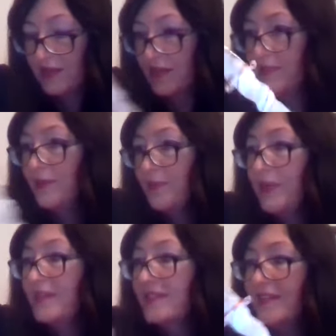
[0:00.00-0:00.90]
and the
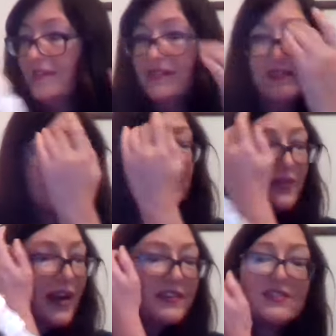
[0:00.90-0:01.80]
ability to do
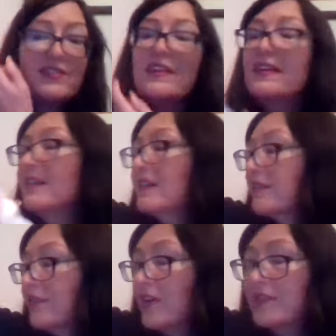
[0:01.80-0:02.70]
energy healing
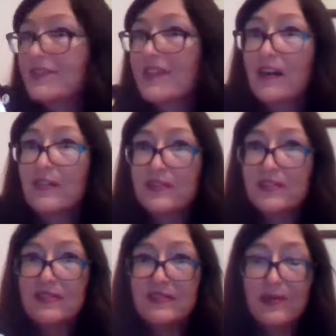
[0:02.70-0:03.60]
for ourselves,
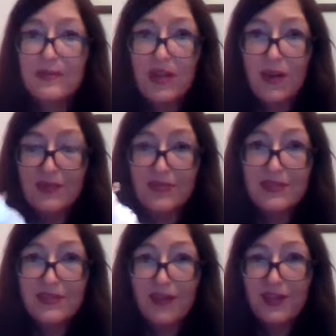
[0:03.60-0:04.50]
because sometimes we
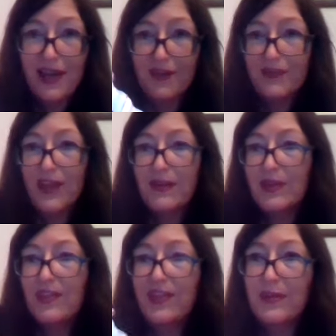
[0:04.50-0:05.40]
don't have that.
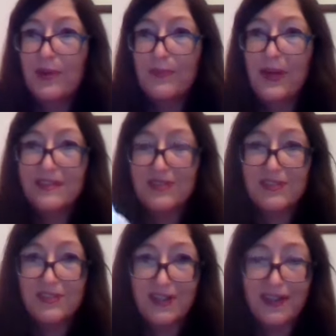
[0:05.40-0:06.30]
We think we're better
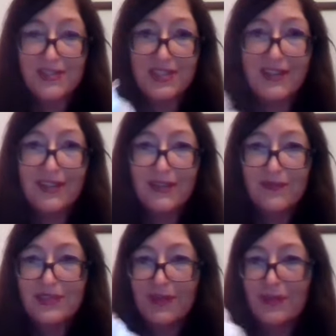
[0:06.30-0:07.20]
at doing energy healing
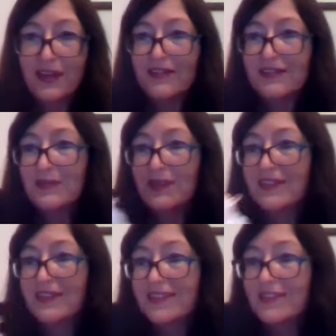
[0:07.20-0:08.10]
for someone else when
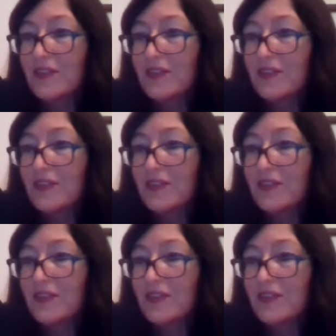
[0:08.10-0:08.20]
this is